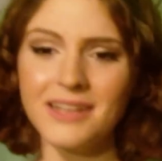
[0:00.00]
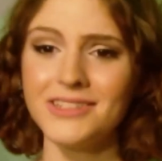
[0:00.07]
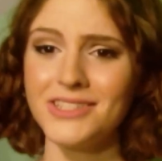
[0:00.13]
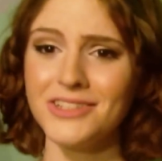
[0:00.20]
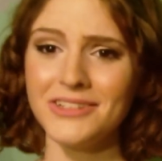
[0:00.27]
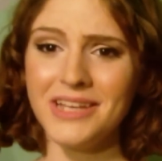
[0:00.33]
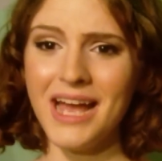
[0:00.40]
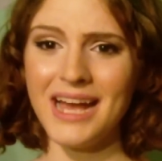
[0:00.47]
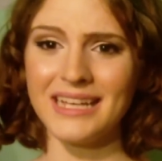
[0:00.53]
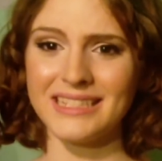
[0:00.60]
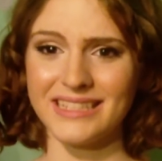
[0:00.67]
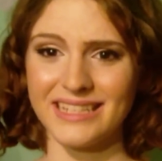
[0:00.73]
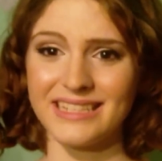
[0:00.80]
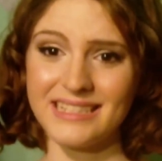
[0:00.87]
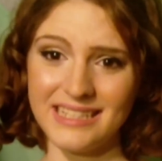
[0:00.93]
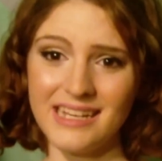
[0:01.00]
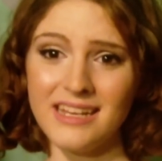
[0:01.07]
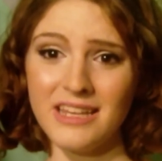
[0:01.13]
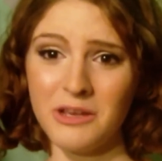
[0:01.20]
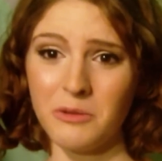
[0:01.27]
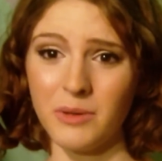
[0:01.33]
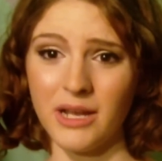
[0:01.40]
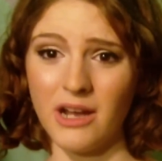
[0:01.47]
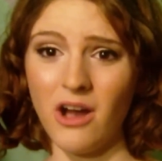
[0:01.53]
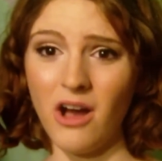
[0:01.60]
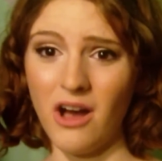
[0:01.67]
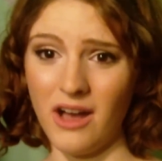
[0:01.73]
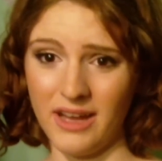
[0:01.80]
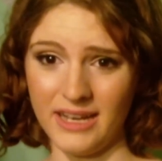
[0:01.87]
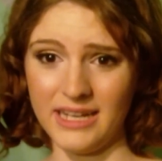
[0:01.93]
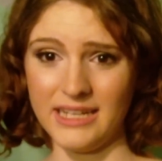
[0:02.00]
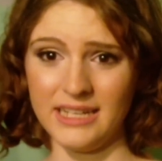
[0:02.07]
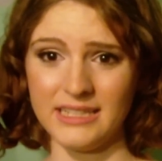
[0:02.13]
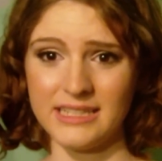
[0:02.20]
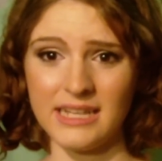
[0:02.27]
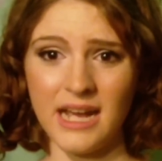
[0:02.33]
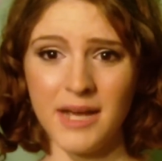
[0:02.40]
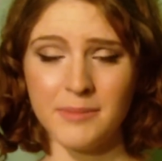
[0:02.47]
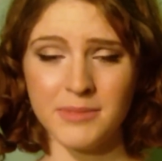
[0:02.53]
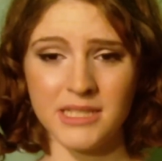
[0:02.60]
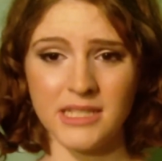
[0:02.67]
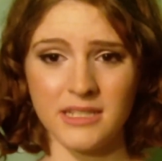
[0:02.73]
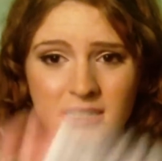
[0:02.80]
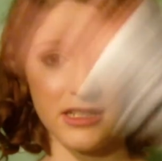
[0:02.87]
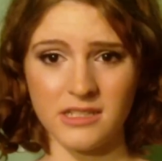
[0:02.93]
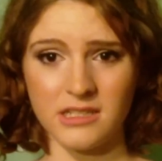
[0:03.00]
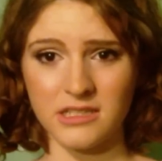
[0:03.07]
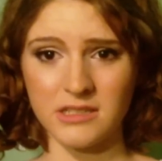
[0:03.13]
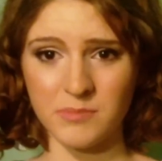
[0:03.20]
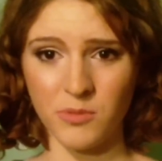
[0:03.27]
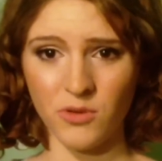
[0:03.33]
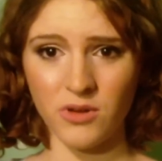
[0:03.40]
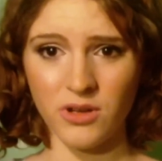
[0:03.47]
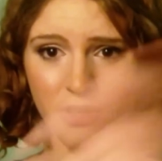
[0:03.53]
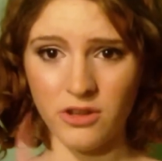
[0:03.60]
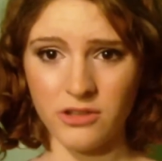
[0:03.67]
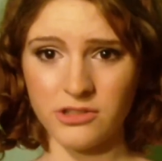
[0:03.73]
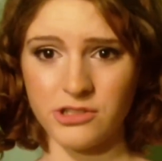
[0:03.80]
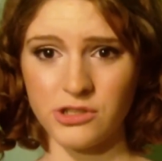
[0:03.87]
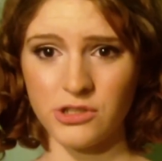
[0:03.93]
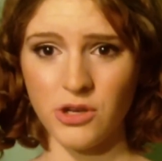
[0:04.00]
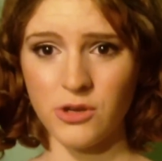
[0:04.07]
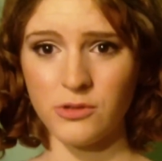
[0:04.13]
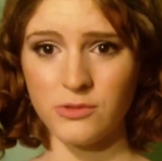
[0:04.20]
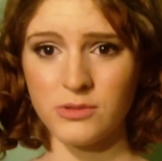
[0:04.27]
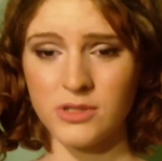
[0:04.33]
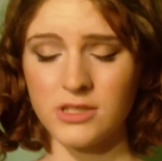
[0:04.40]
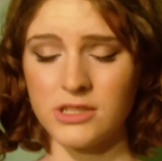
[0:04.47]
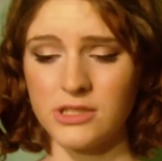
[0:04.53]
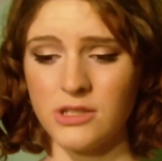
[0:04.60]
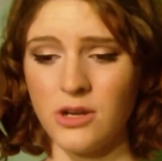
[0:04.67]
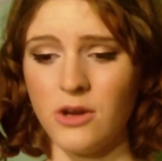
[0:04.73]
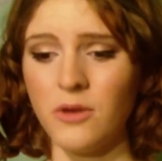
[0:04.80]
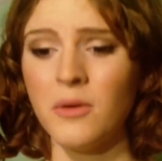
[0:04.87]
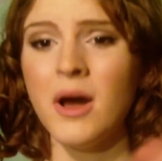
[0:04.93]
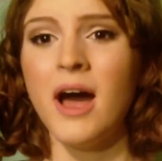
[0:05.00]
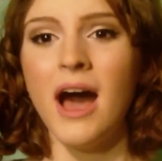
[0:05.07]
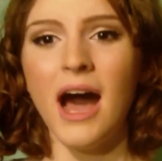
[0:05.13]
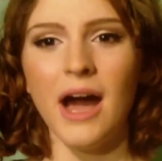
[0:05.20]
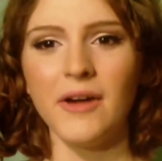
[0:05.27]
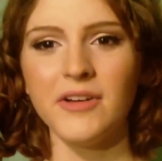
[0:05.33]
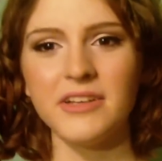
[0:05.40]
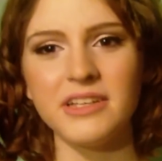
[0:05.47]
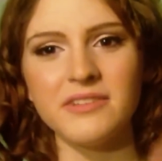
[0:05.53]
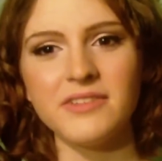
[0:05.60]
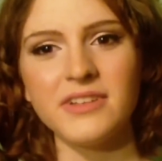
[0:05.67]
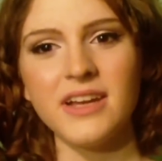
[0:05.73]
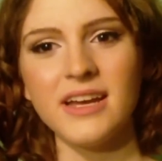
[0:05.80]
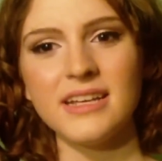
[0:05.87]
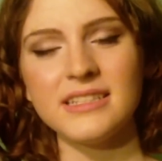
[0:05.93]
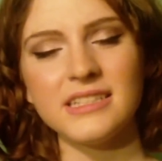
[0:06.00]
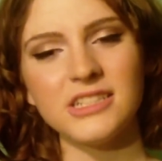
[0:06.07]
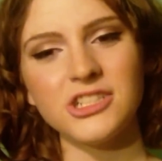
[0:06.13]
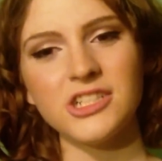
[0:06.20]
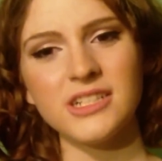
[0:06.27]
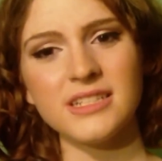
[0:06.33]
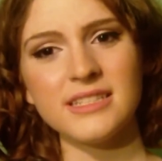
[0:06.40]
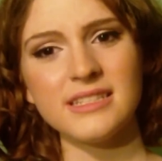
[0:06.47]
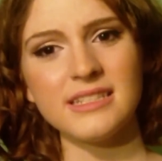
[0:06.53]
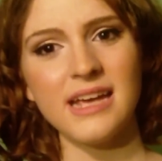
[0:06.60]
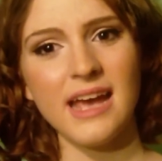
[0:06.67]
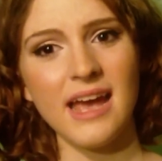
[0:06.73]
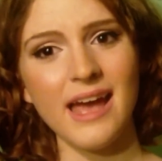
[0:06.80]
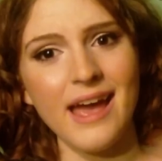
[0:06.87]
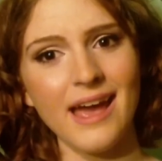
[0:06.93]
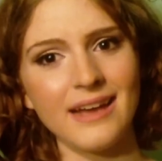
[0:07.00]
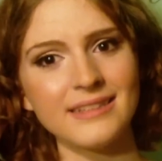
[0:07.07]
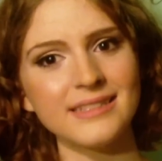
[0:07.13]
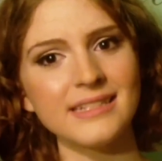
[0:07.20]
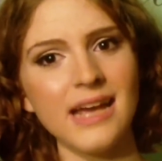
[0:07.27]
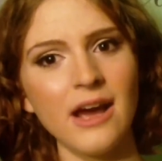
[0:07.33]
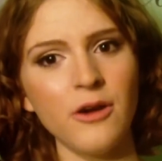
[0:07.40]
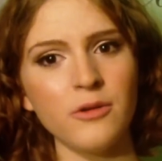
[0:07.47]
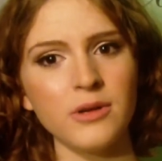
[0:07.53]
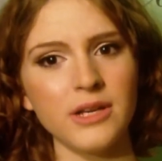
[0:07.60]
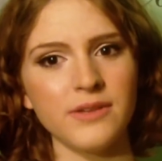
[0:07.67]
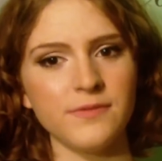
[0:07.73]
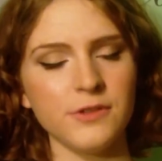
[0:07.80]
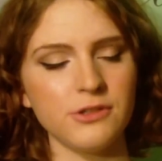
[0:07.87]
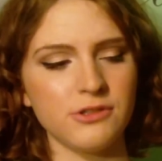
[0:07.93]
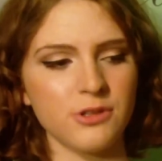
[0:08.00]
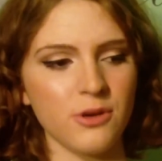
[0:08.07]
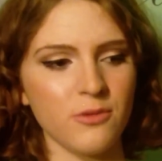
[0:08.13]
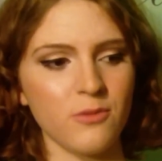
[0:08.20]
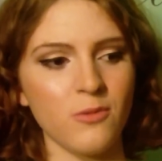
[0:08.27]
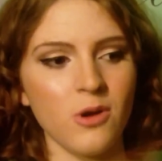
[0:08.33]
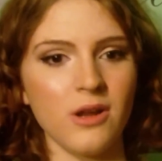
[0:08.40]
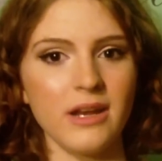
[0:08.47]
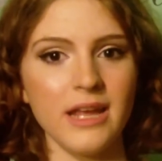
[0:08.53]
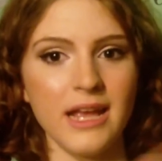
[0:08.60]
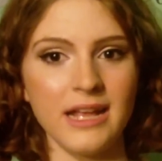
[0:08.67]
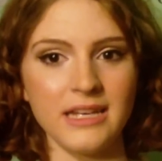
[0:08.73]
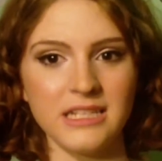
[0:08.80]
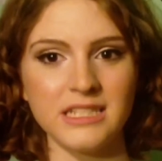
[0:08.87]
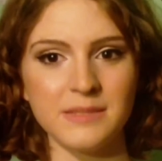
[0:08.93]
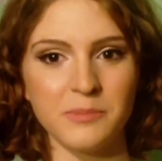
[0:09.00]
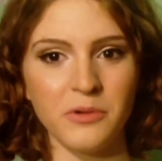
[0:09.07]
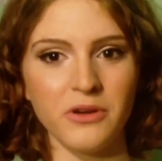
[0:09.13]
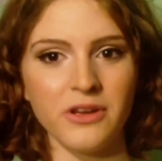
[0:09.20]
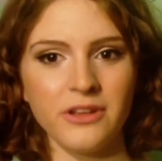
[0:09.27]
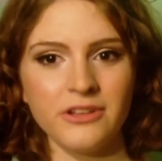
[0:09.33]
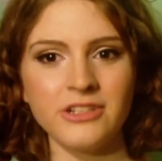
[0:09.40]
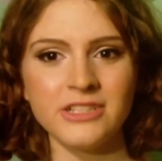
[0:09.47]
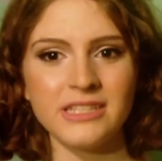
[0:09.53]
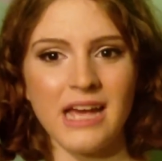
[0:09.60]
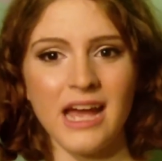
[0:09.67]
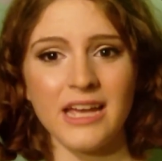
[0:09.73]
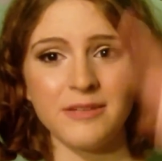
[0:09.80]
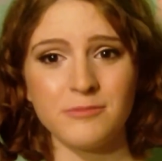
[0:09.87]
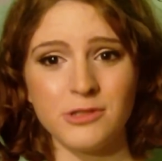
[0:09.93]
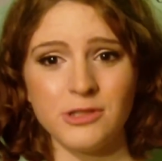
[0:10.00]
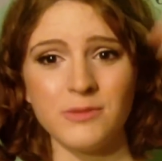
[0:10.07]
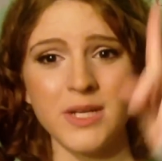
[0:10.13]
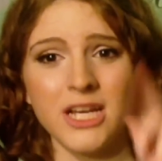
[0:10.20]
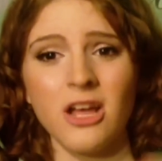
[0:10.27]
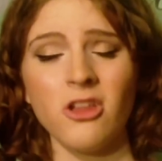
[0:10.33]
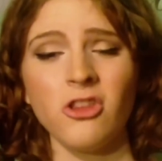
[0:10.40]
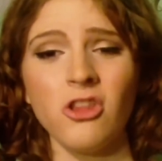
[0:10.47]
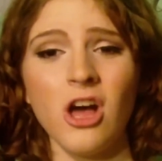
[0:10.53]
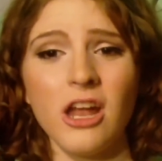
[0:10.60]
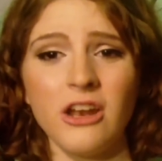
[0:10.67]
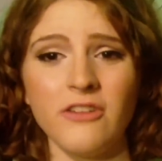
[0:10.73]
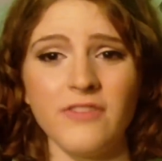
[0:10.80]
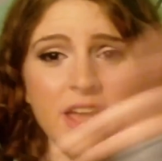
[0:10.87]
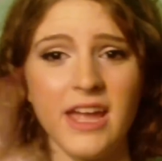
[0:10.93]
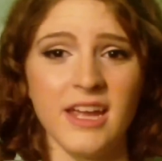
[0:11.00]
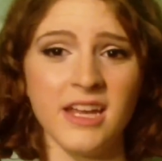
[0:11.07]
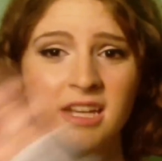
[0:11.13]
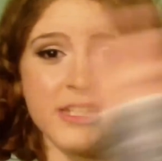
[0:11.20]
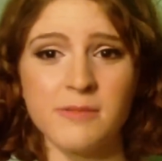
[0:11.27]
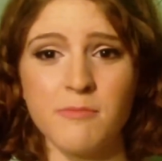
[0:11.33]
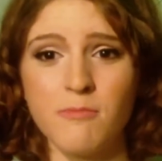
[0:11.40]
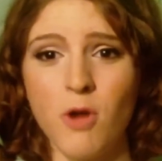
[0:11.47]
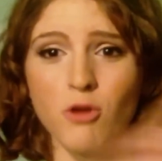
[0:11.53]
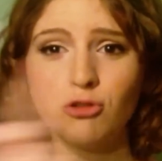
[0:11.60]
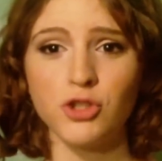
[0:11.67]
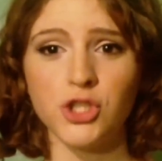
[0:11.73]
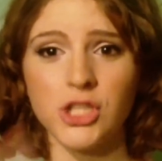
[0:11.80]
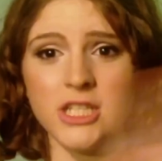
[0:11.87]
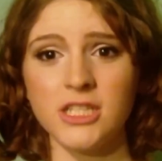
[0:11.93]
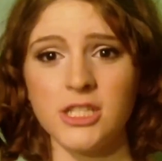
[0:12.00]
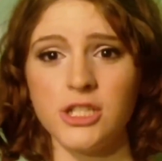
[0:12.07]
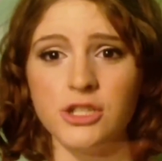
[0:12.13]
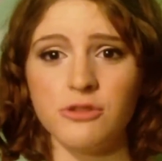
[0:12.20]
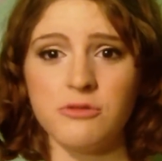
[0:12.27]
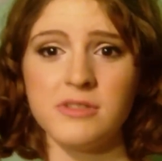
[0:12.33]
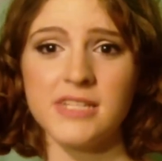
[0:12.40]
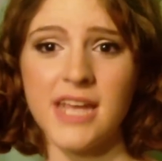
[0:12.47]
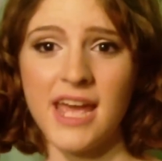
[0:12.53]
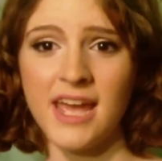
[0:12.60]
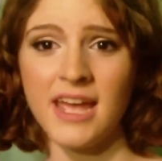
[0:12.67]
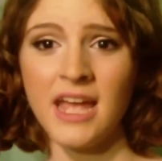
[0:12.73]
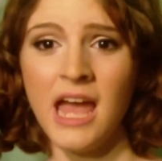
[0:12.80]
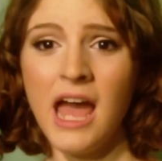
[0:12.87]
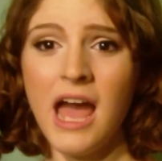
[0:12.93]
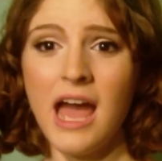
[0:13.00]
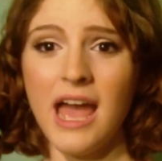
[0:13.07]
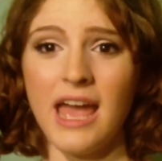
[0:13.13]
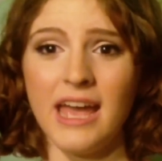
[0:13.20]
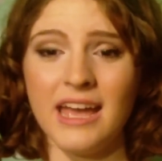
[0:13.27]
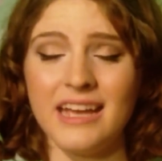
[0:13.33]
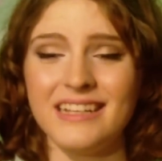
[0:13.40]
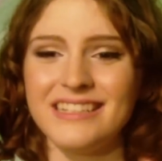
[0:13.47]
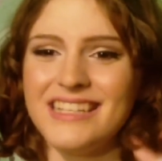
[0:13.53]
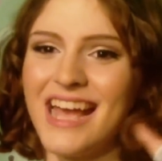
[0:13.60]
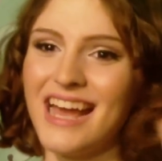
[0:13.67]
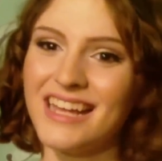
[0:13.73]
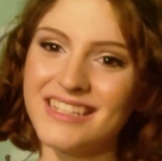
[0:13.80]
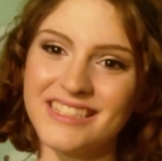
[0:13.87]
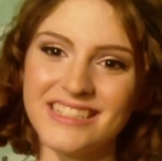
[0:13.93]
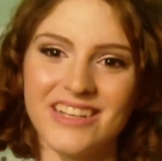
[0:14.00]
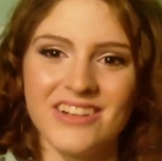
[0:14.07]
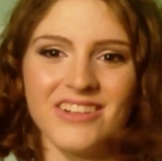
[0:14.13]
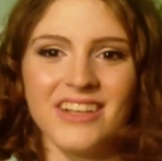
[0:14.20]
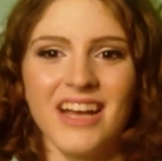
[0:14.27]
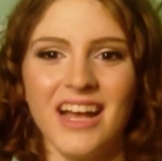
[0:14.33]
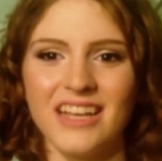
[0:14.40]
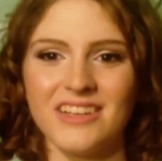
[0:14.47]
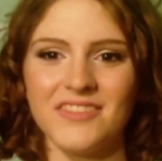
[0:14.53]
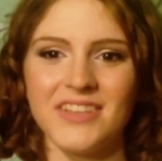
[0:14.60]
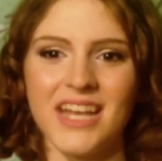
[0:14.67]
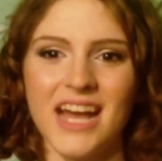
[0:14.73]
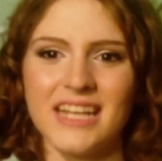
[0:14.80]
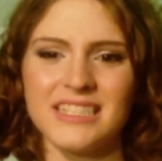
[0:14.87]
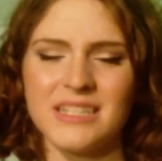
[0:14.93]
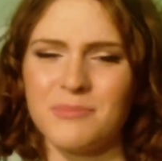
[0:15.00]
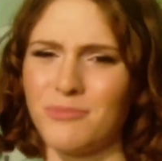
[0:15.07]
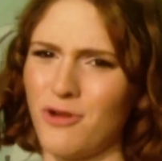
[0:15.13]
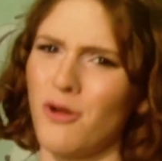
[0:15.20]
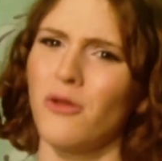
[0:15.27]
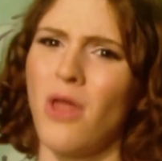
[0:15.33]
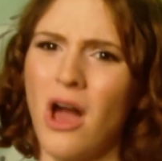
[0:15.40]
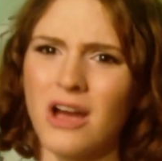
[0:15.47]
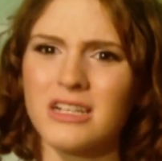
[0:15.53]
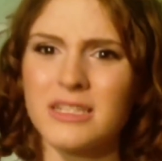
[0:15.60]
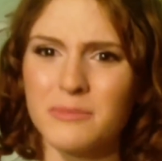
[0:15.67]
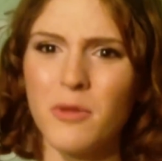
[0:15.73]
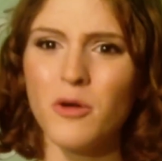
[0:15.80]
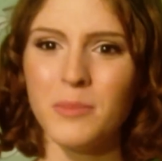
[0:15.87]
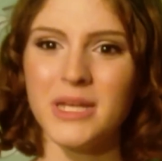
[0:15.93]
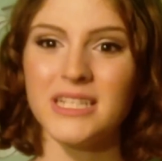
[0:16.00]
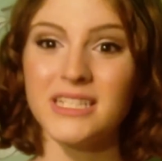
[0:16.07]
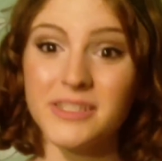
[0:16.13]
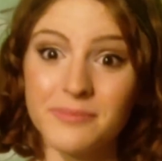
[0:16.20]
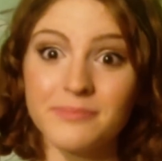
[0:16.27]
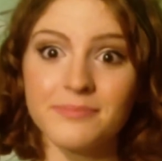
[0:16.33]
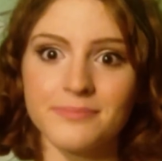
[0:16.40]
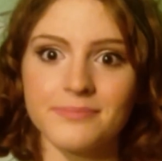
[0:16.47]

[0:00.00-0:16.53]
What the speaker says: So yes, continuing on, it is time to get into the spoiler zone, so I will give you guys a chance to X out if you don't want any spoilers. I am doing a lot of hand motions today, and yeah, so I'll give you guys a prolonged moment.